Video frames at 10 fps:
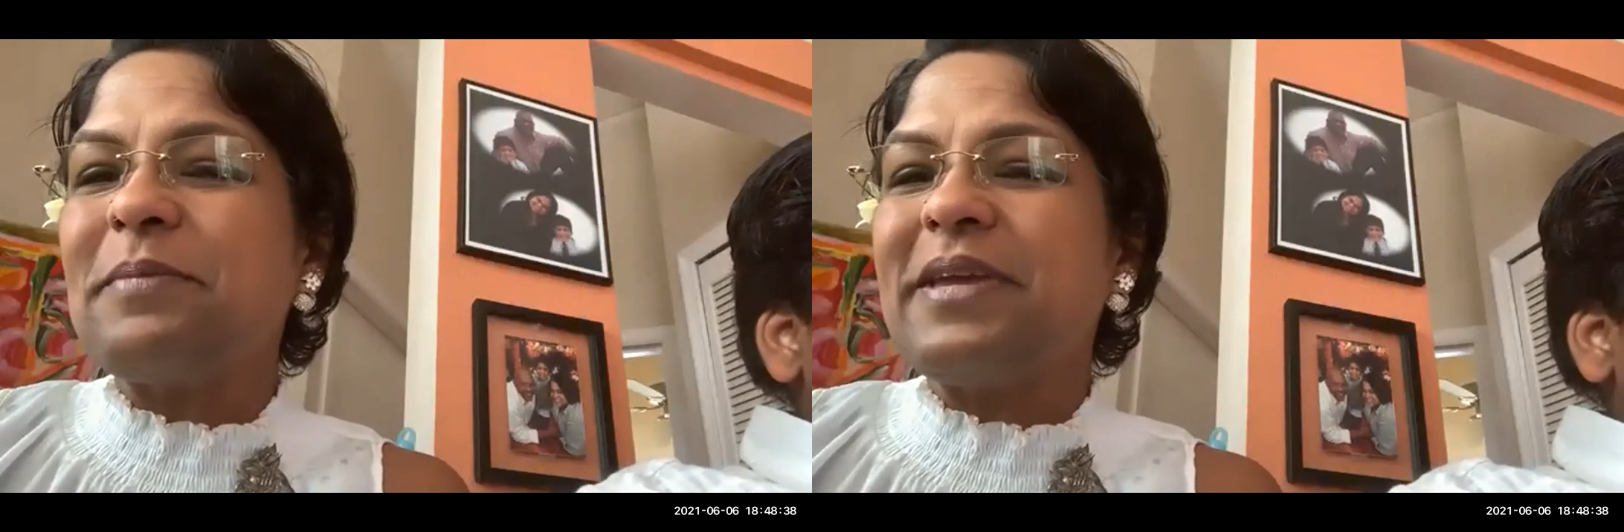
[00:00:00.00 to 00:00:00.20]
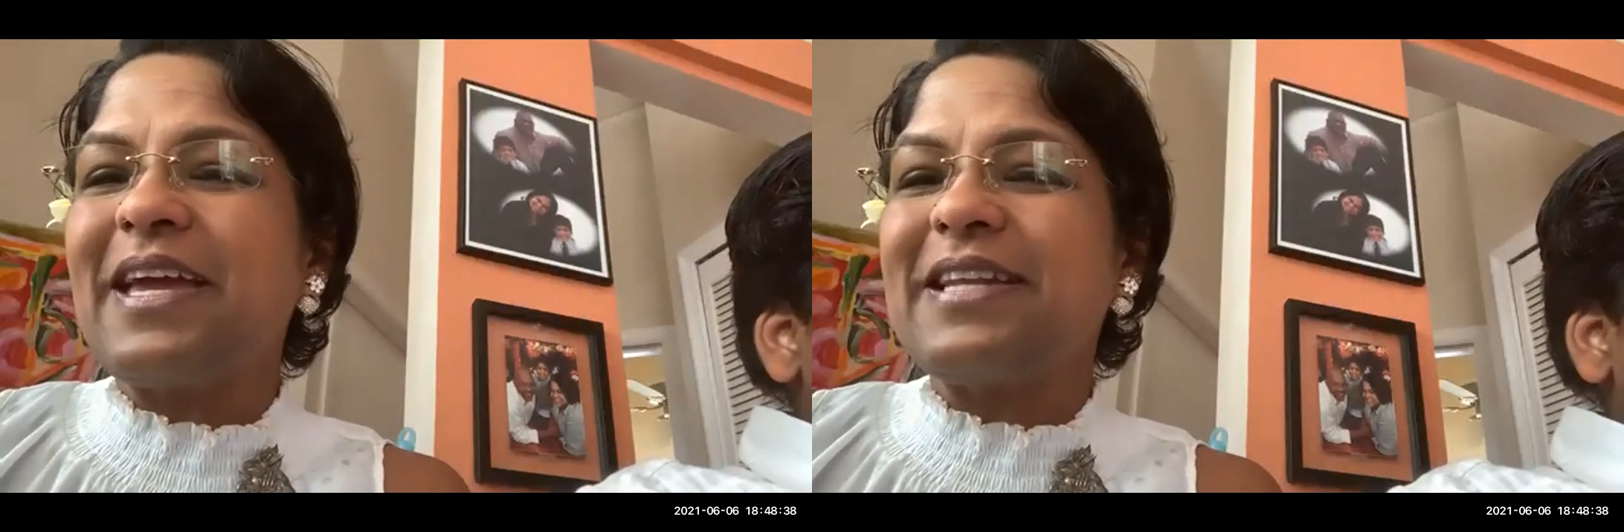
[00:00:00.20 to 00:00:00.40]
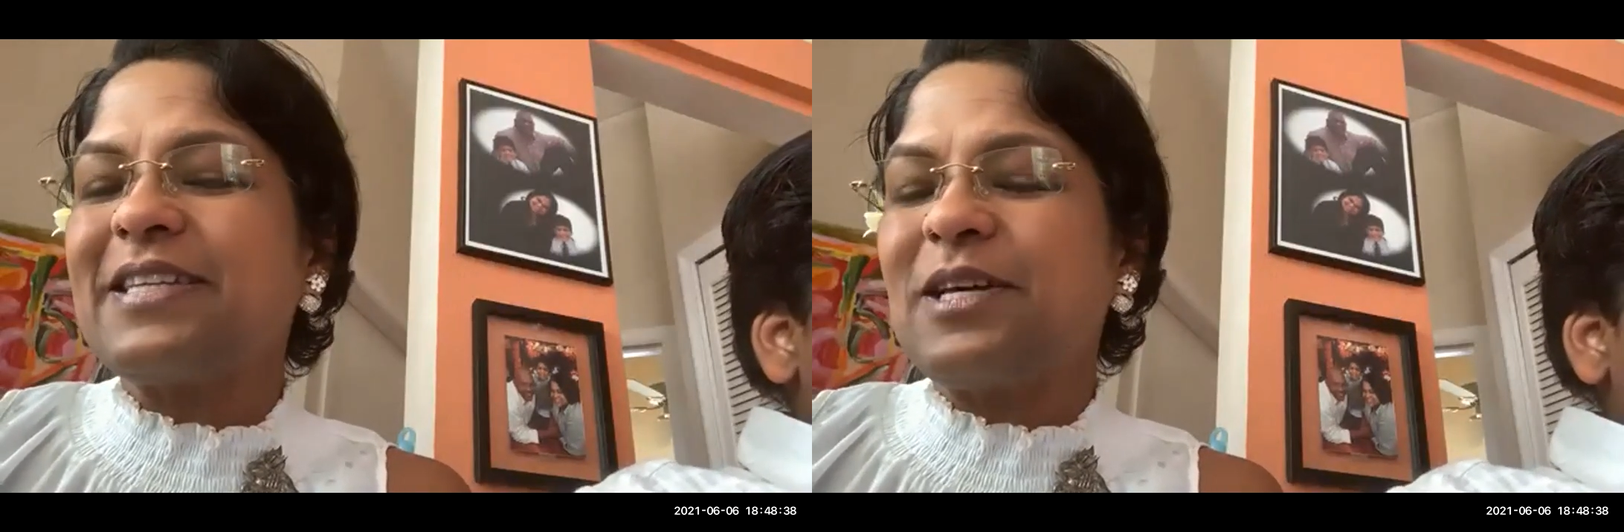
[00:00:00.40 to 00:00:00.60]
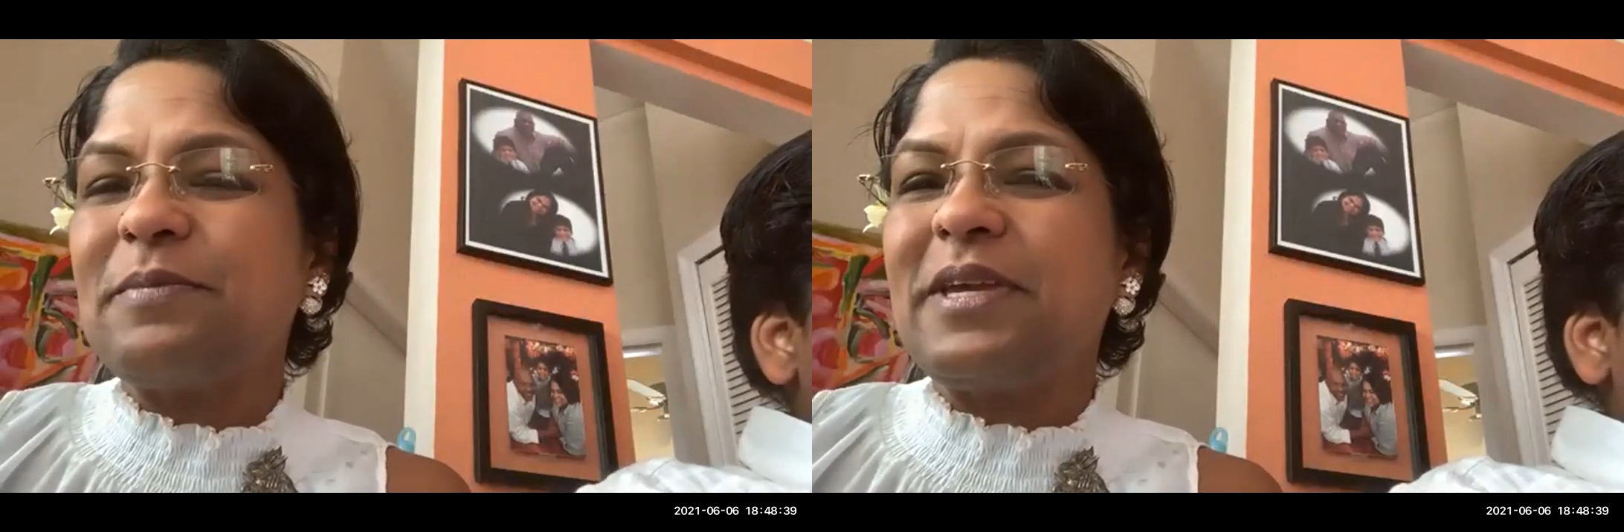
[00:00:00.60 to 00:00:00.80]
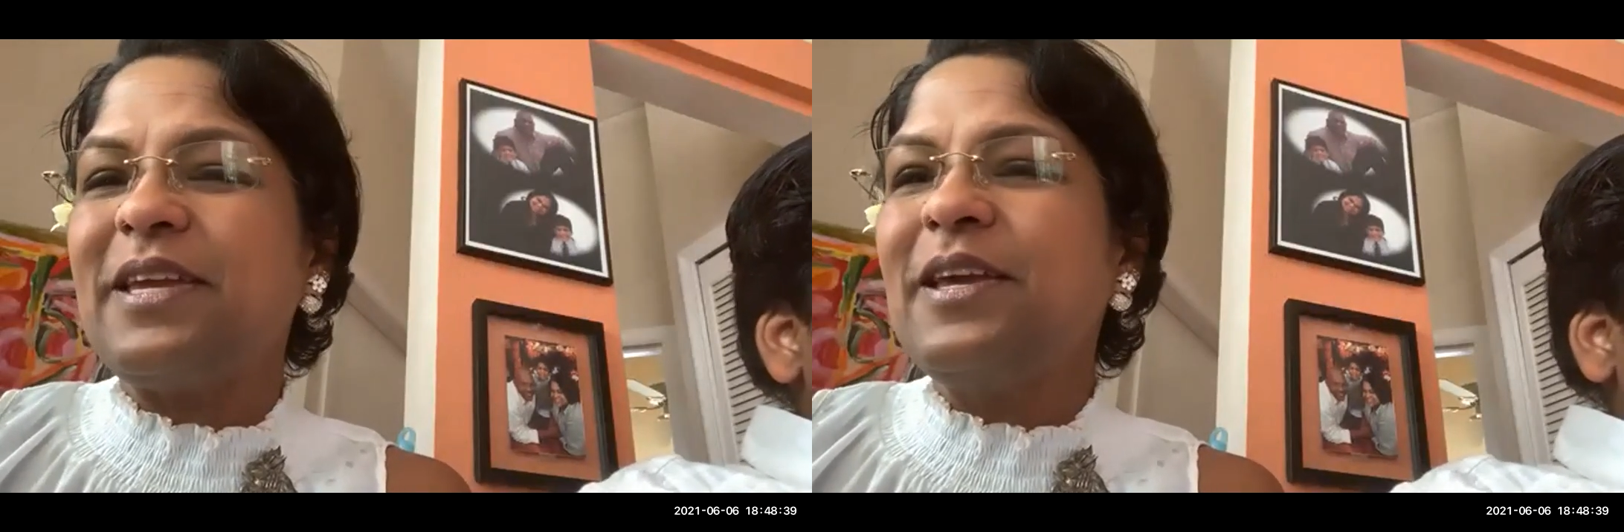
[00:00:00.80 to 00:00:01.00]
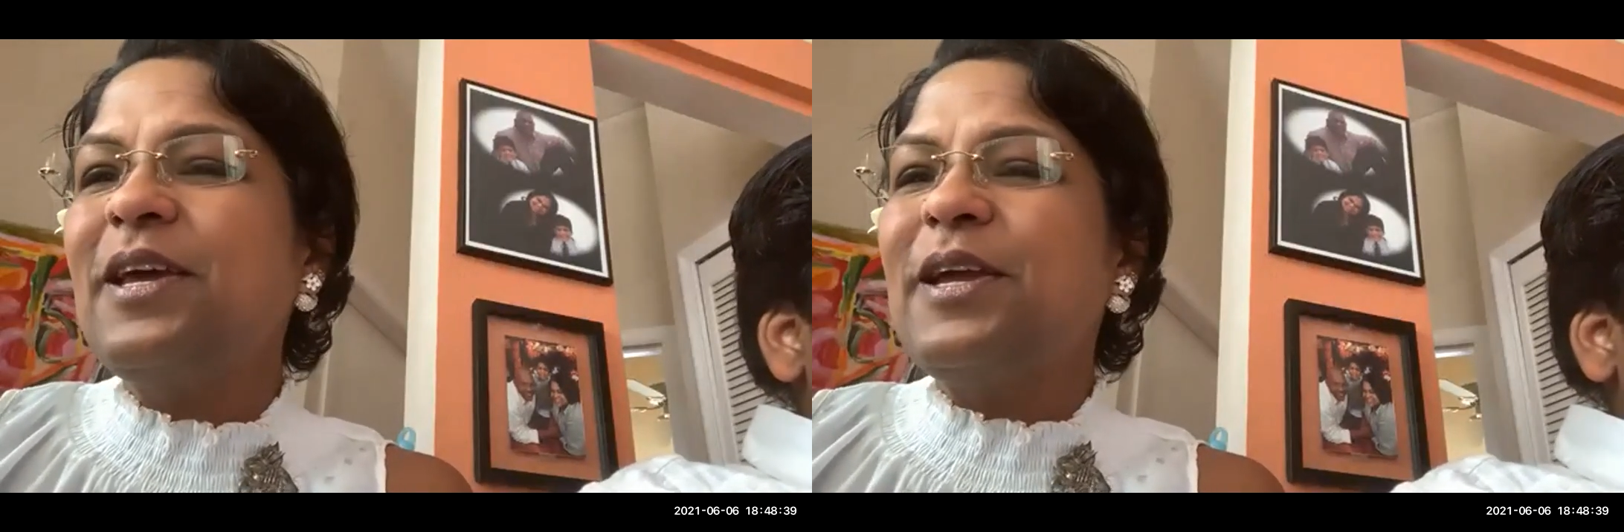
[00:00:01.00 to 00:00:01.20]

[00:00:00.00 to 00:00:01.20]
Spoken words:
me and tell me,